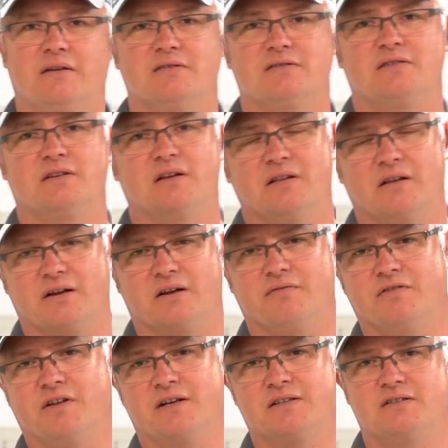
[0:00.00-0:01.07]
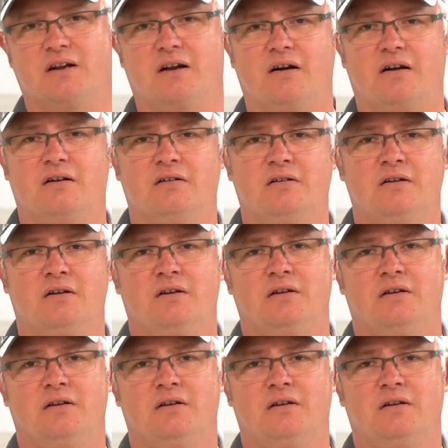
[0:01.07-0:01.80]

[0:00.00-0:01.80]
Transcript: as, say, like a Flex Star,